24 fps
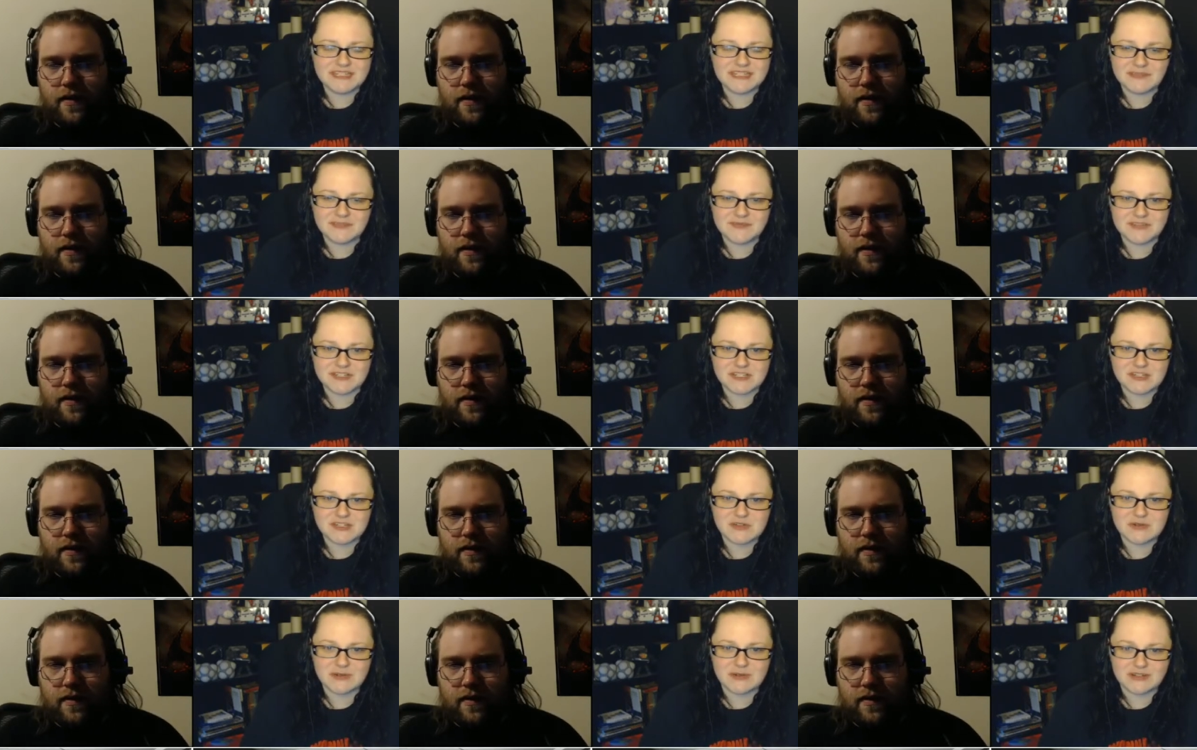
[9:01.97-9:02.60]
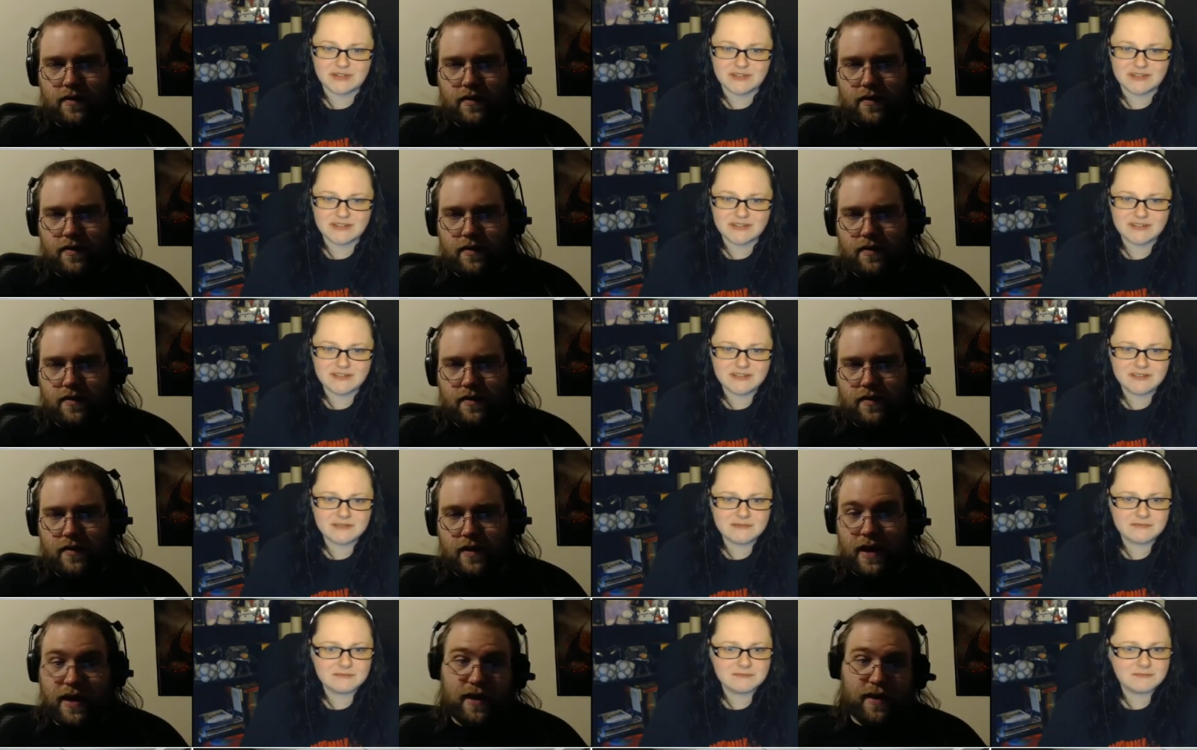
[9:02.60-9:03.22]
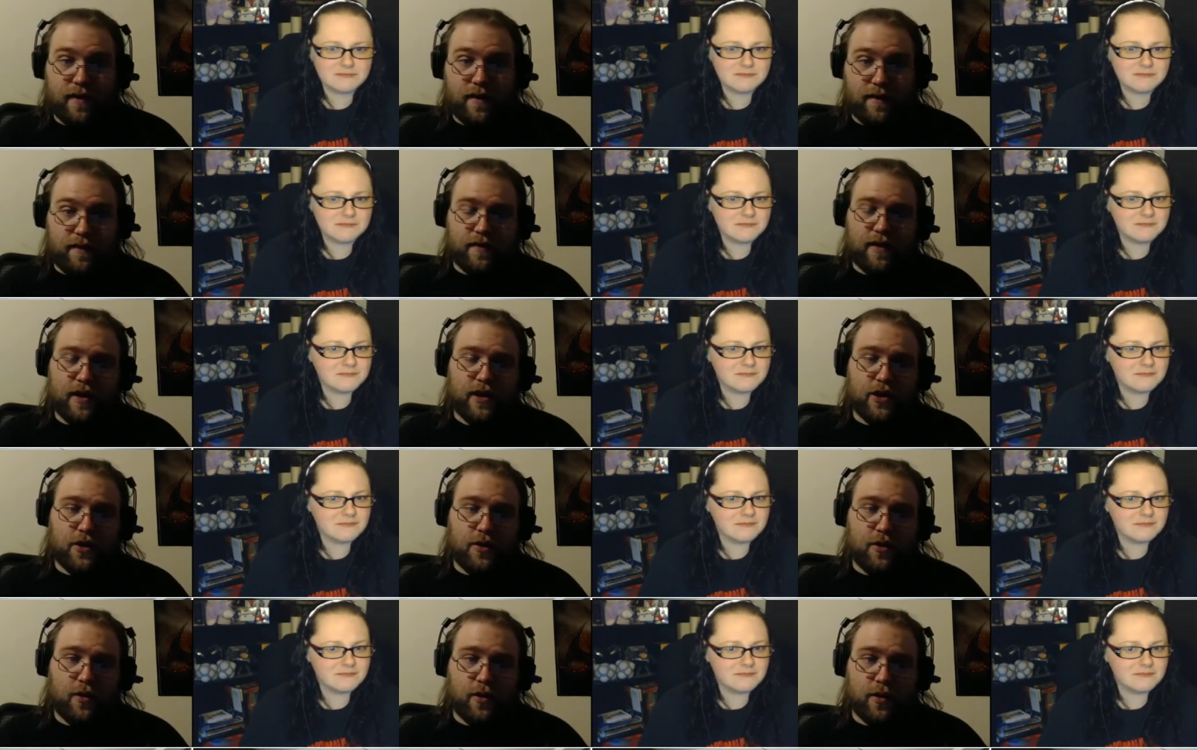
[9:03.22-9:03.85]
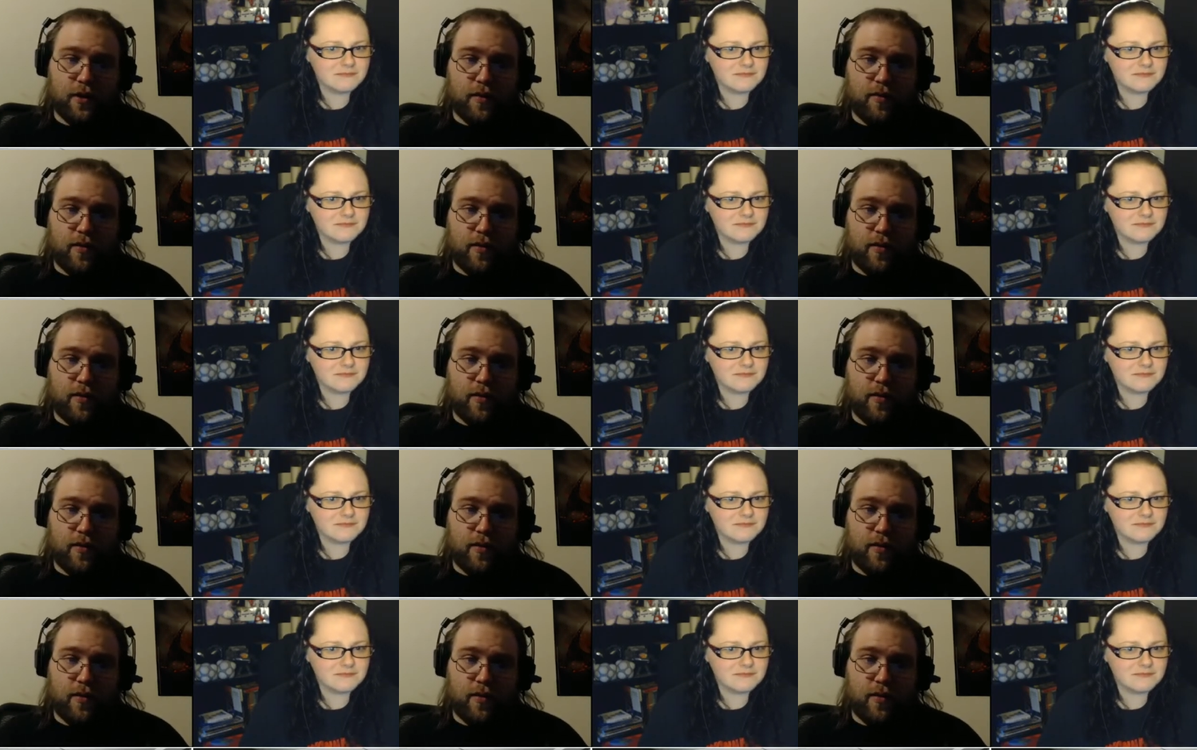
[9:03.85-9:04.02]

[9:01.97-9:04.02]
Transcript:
Speaker 1: French Quarter.
Speaker 2: Not in the French Quarter,